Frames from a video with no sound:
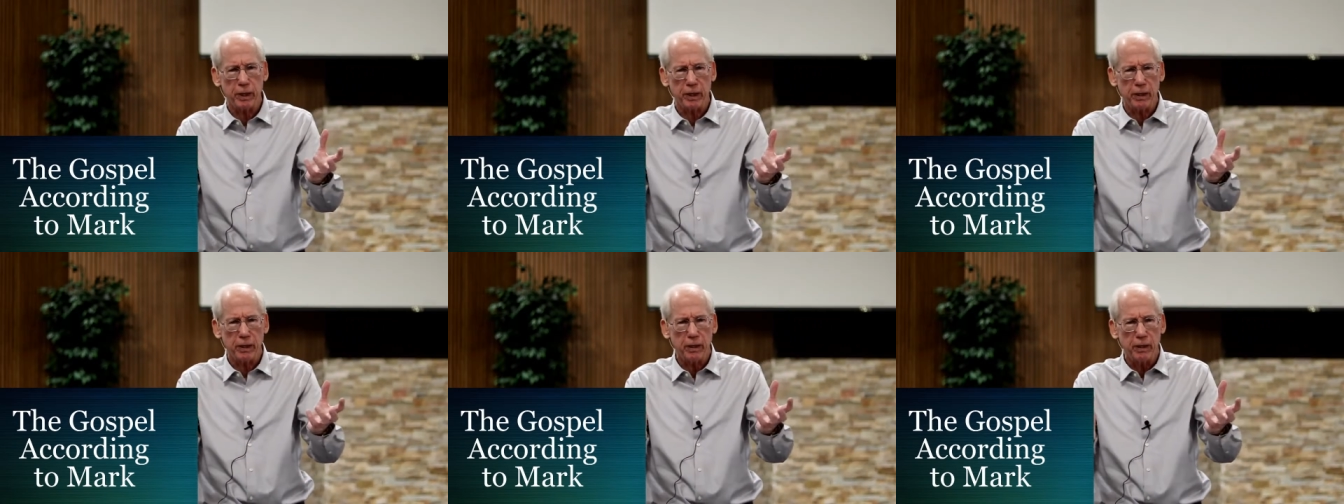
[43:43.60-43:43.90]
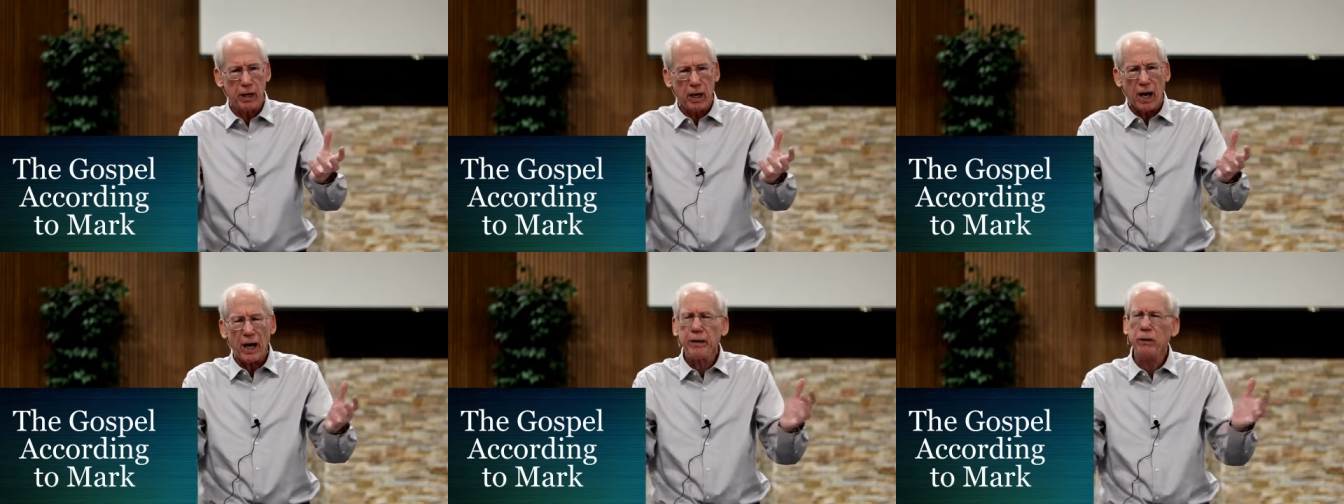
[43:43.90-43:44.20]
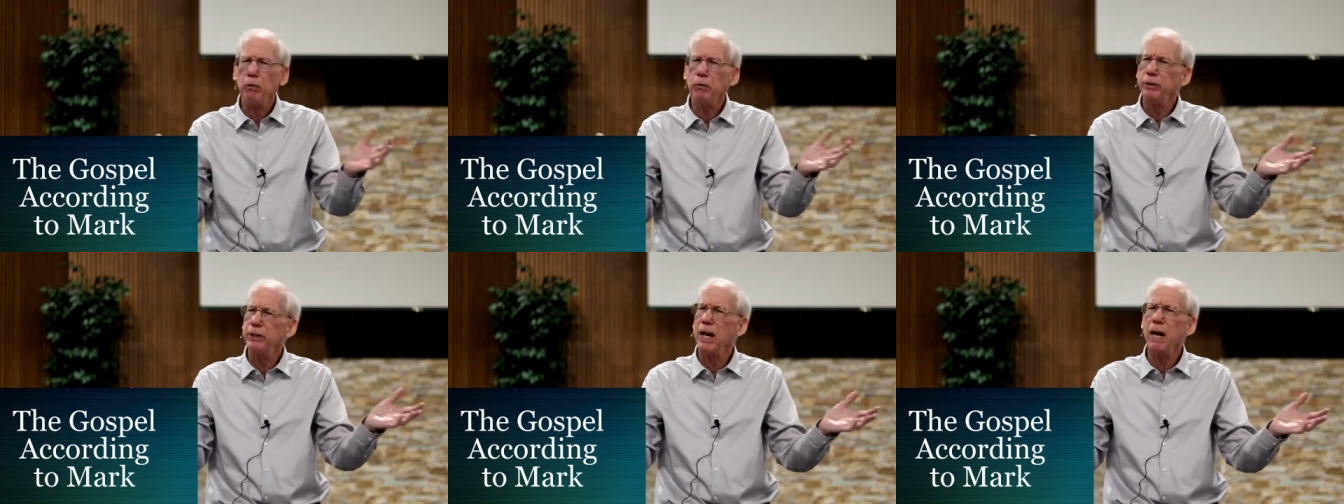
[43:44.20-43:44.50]
me. I
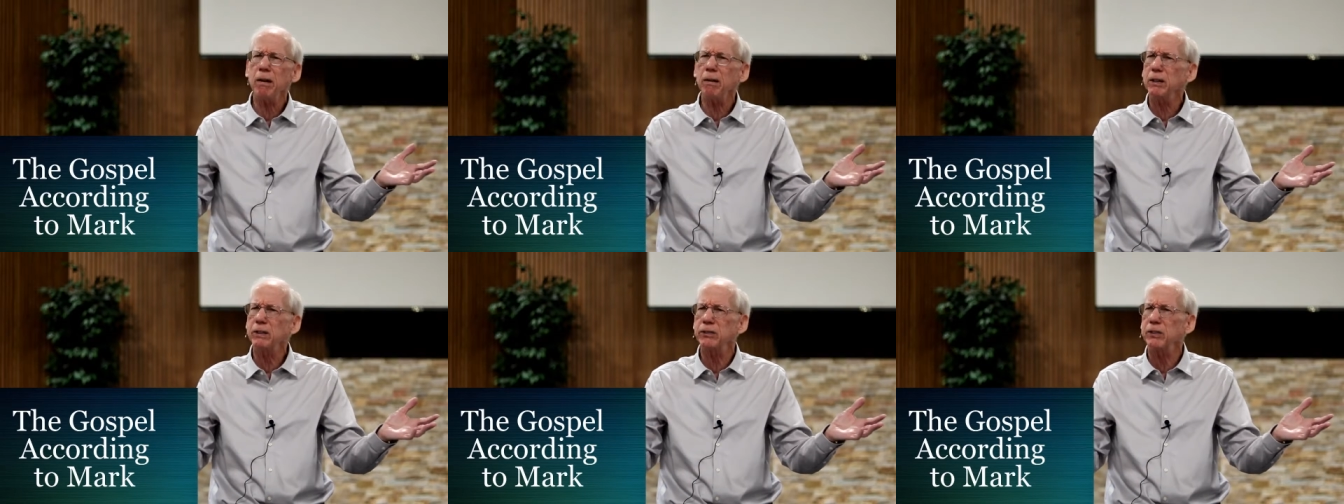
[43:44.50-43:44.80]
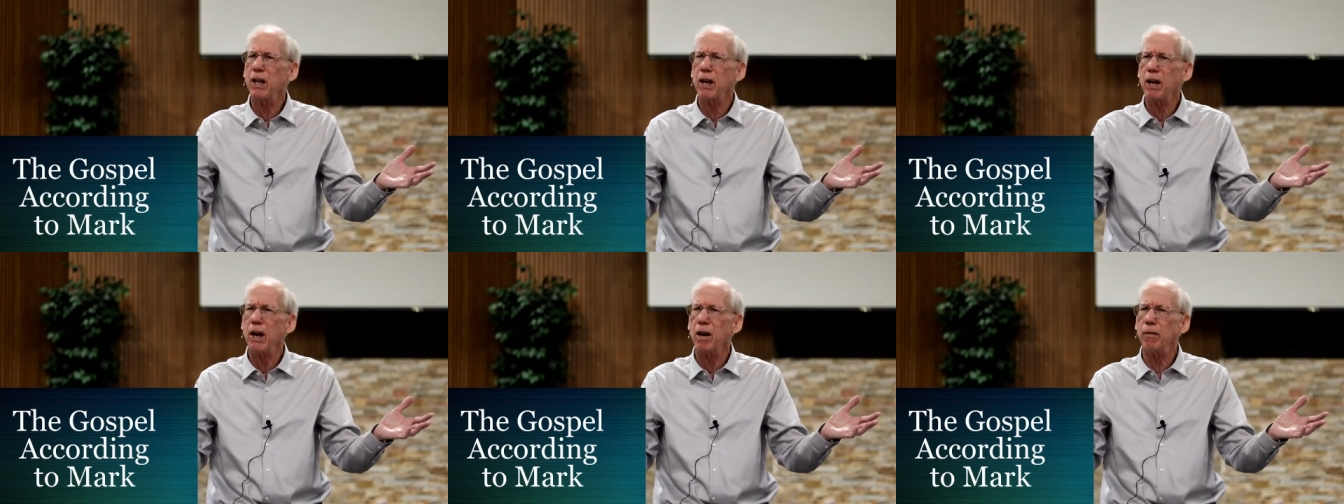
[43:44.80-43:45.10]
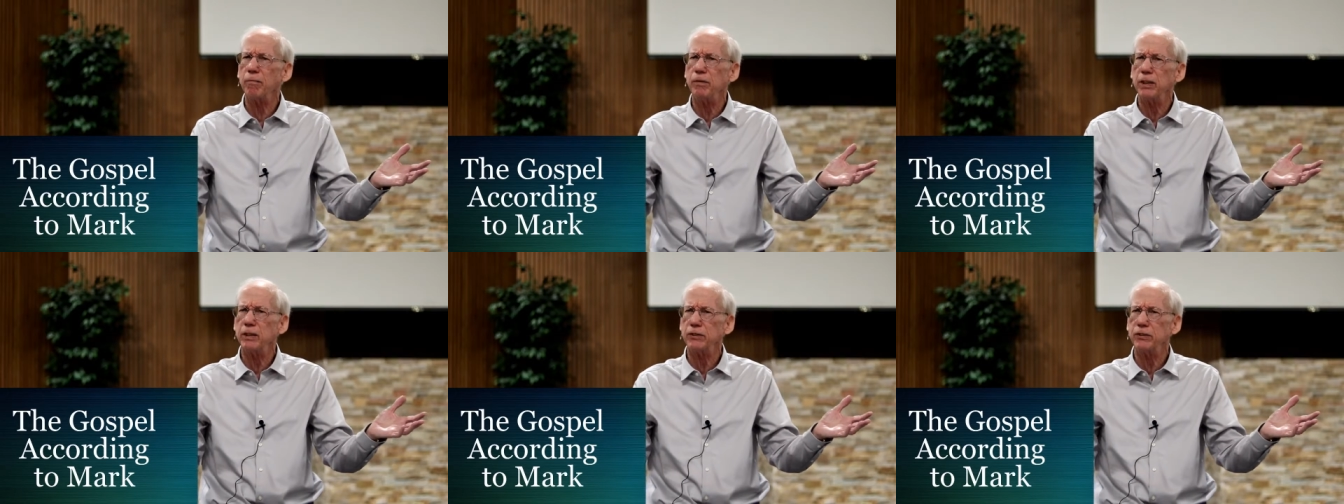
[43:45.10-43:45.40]
don't doubt it's not
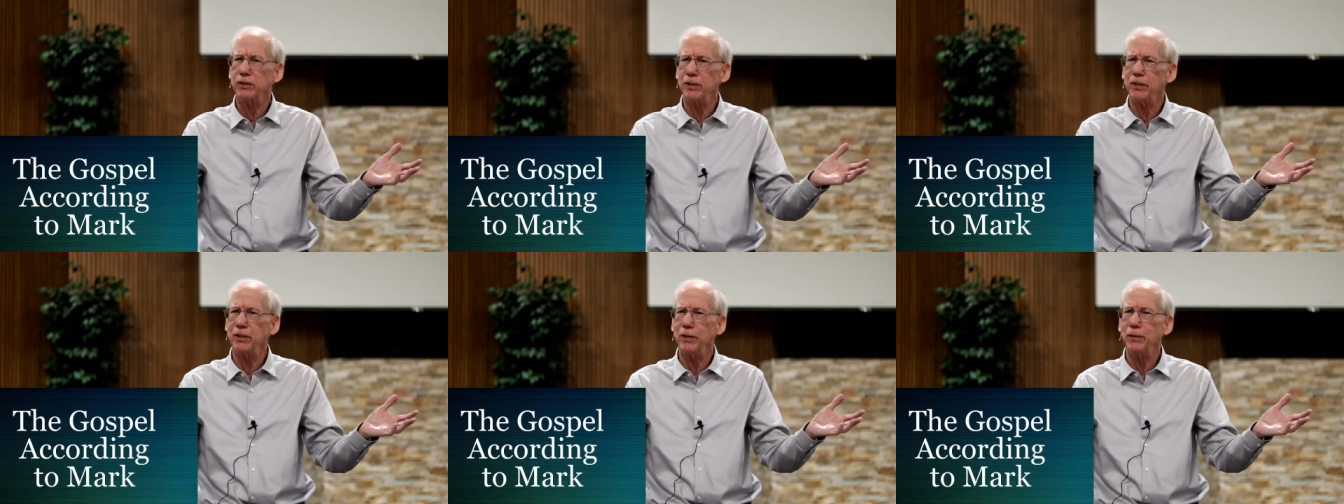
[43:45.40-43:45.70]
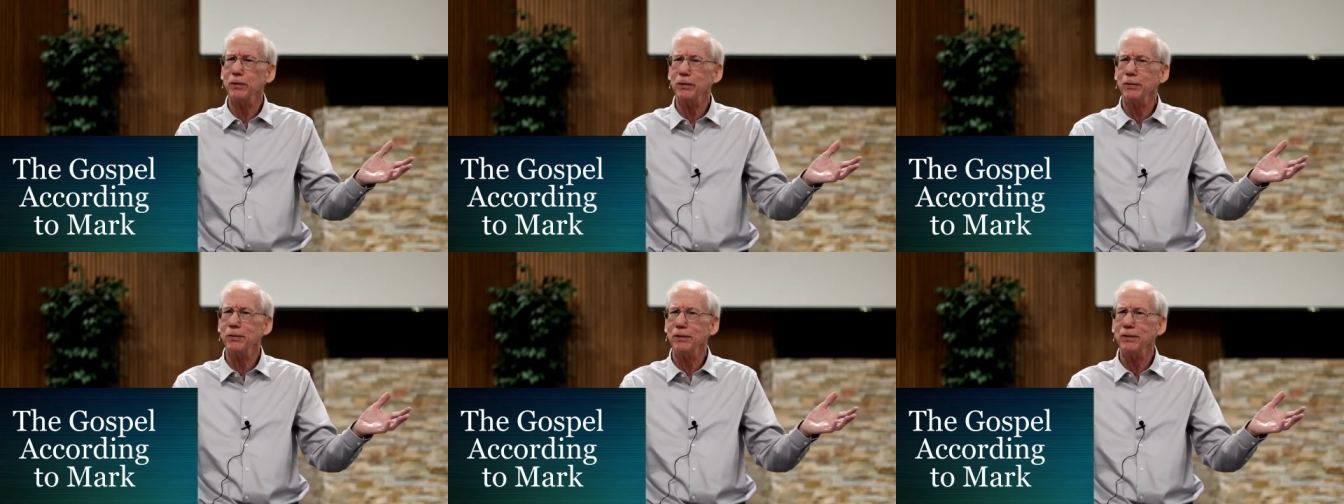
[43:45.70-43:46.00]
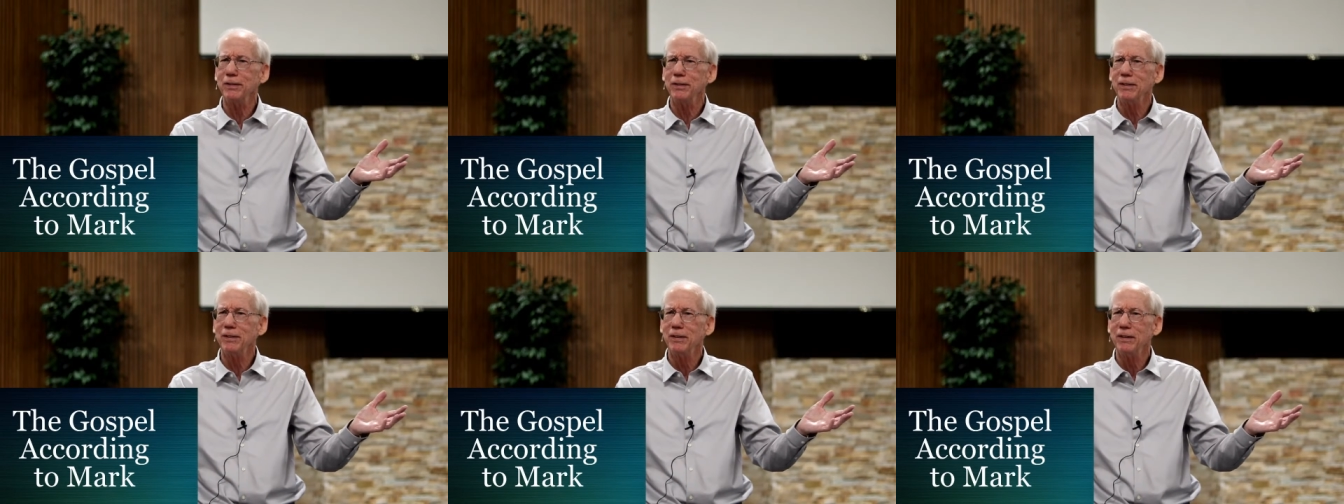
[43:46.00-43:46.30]
obvious to you.
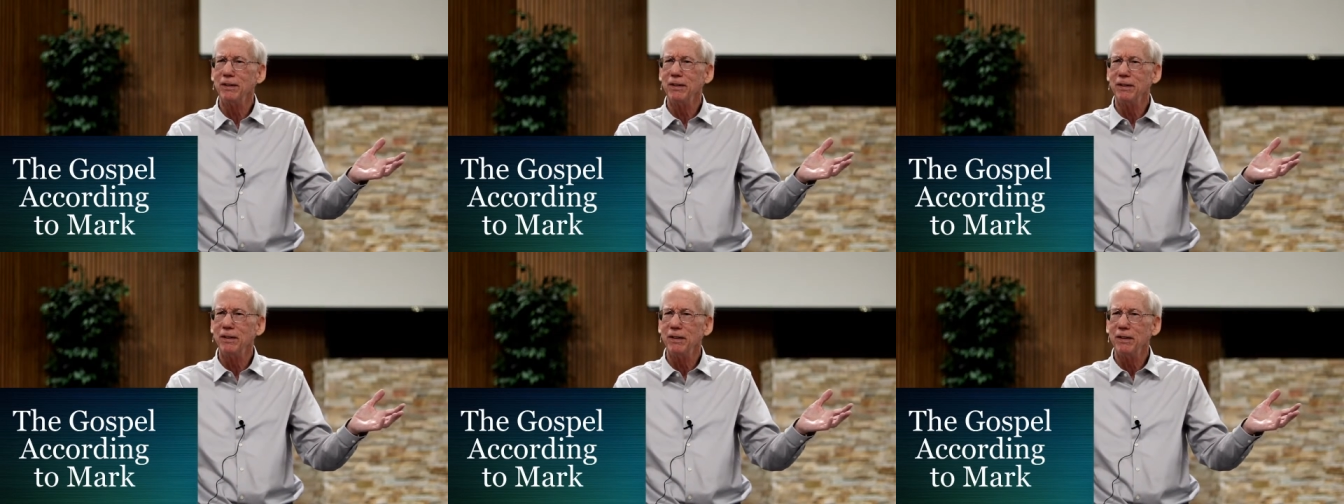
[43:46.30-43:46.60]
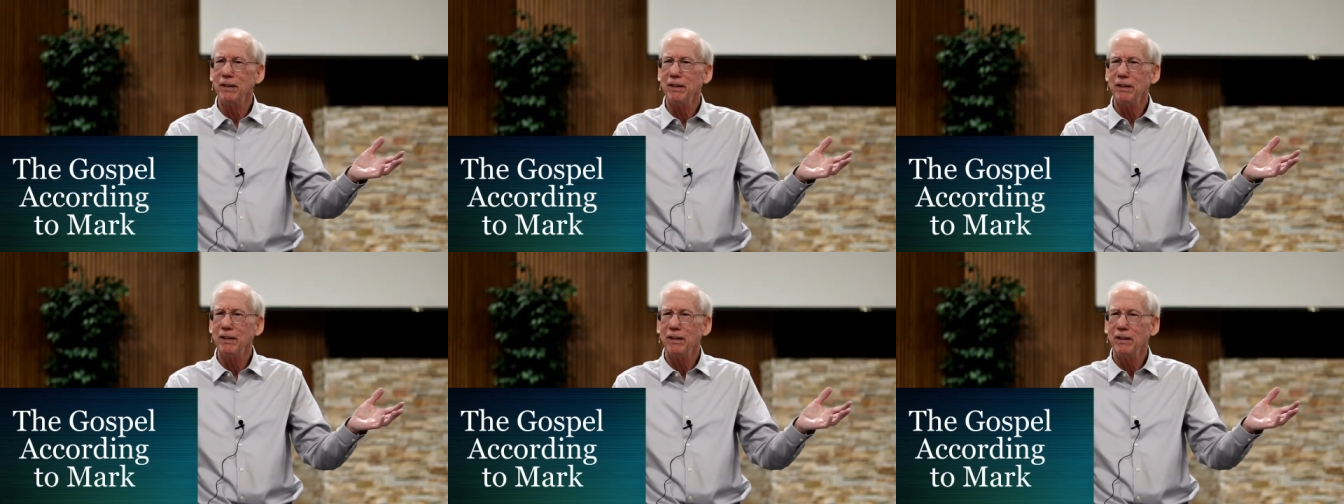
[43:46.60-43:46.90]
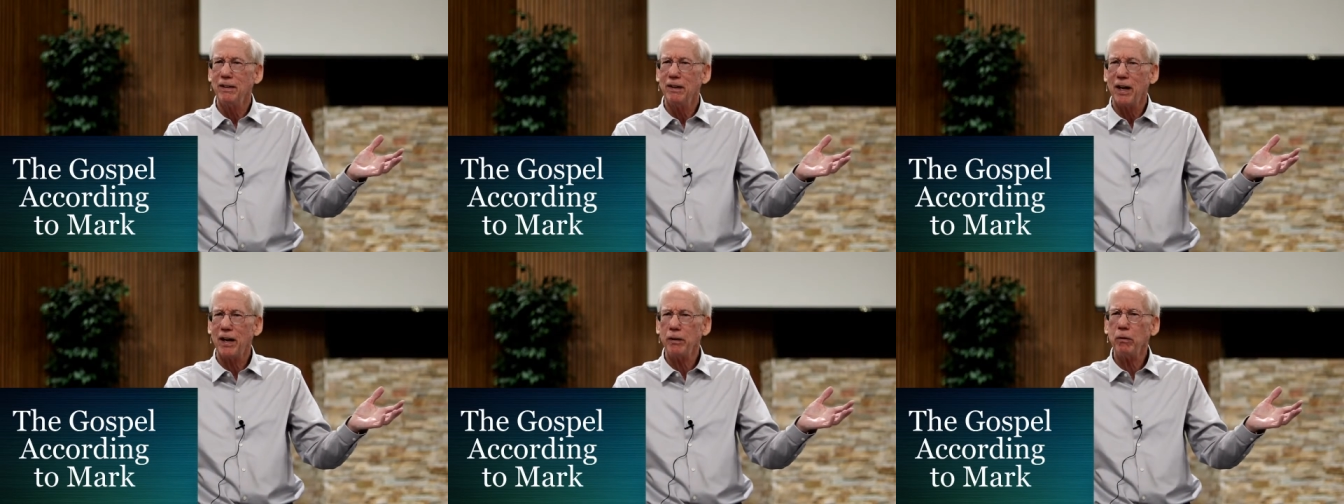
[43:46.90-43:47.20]

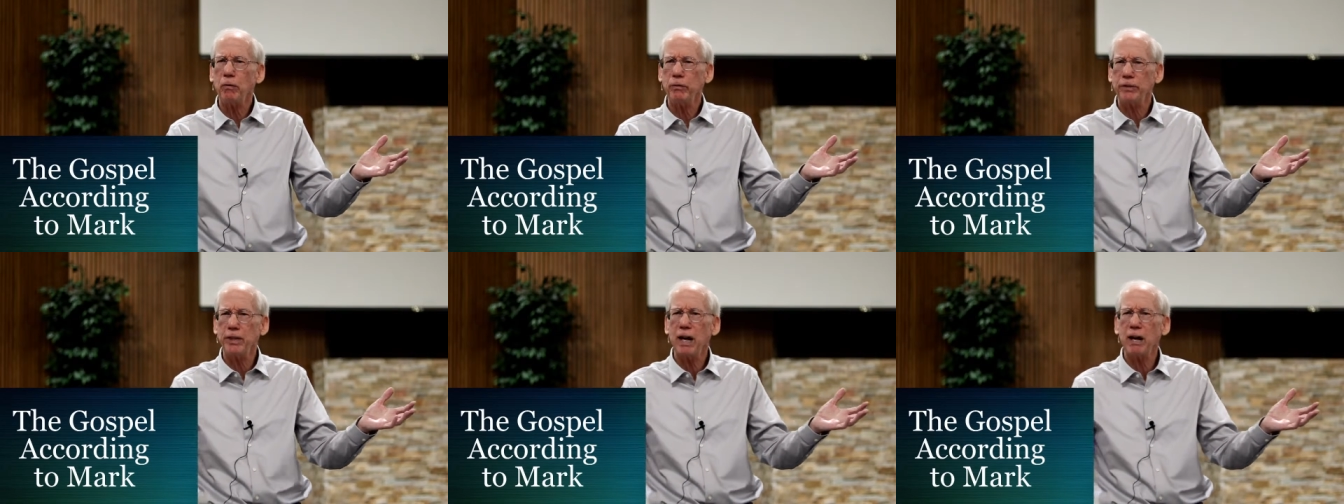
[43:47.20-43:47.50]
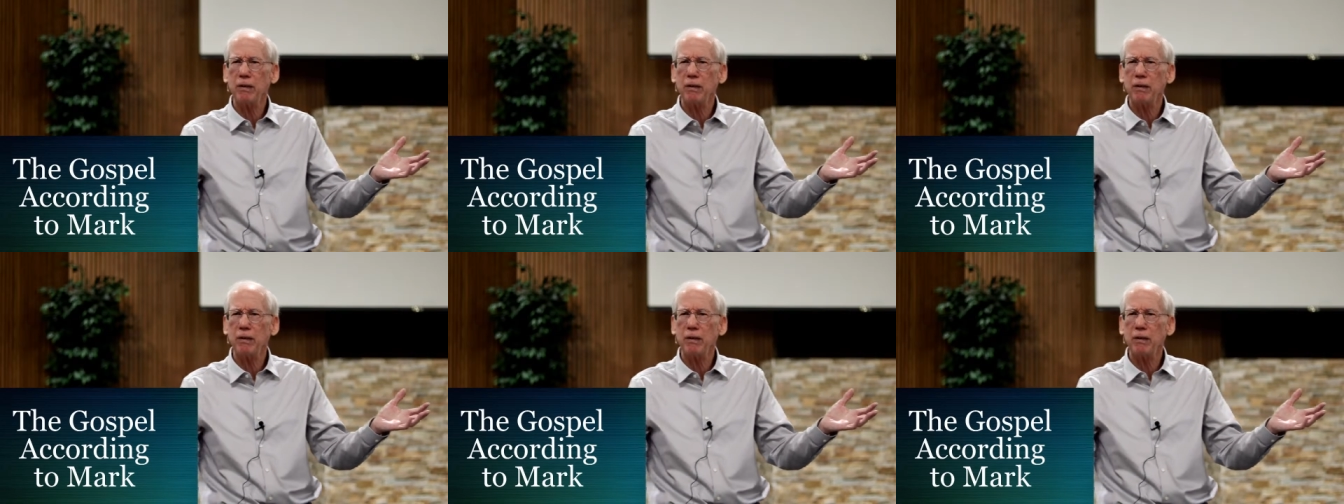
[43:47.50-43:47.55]
I don't